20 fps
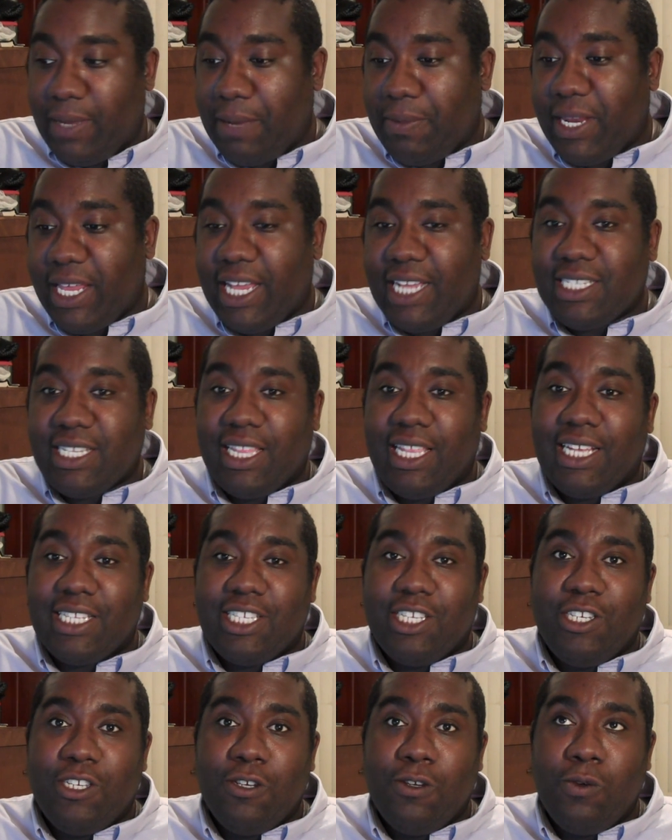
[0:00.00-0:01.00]
Maybe it has a
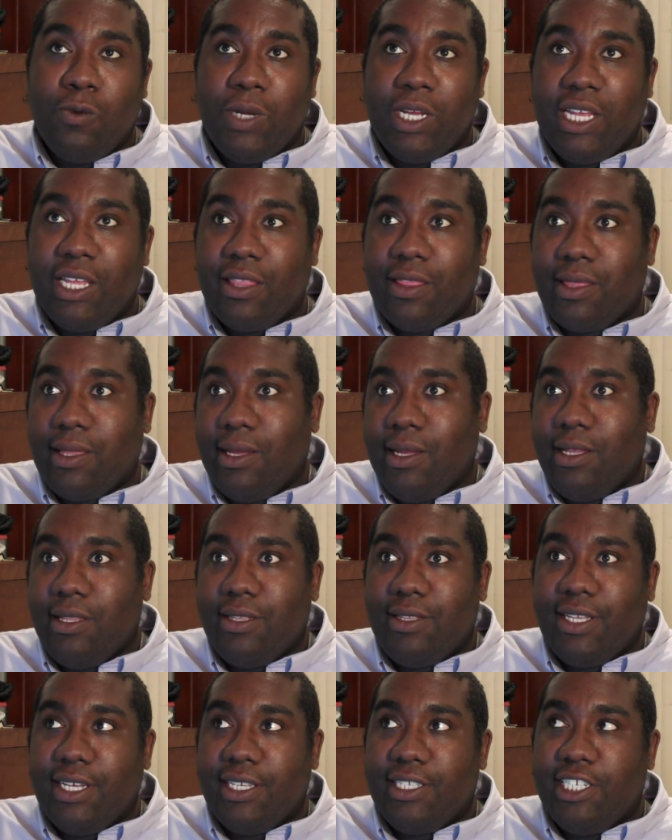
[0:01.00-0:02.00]
lot to do with
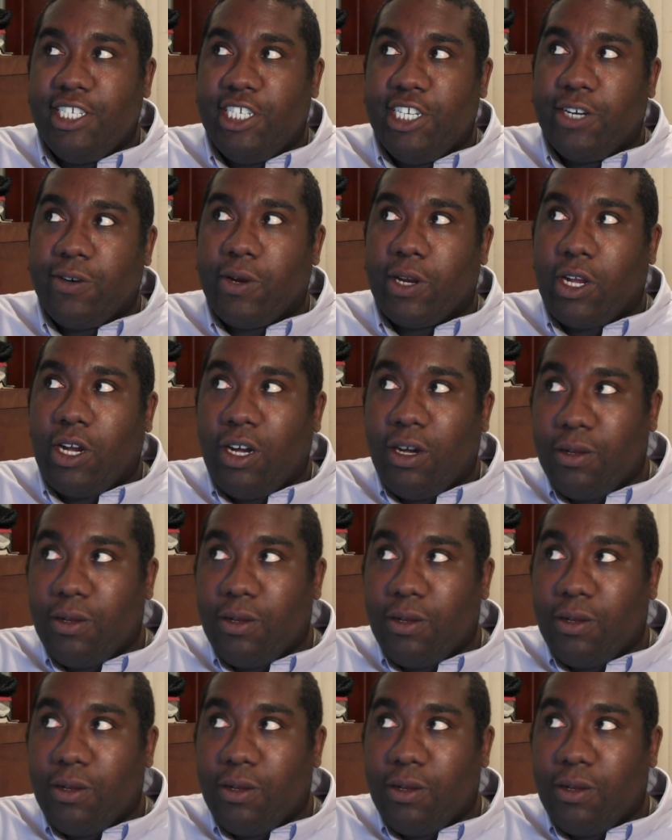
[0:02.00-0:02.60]
the degenerate